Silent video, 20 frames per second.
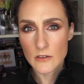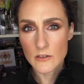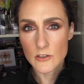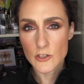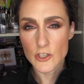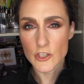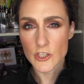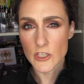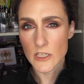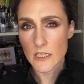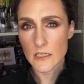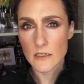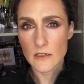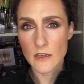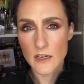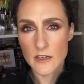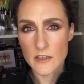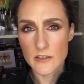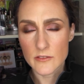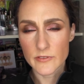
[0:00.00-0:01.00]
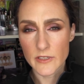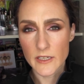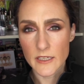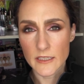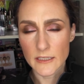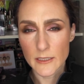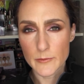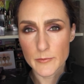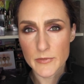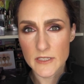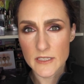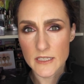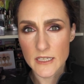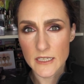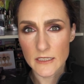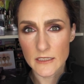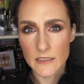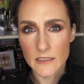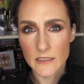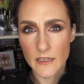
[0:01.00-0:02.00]
sheen of a
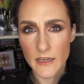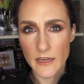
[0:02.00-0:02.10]
lipstick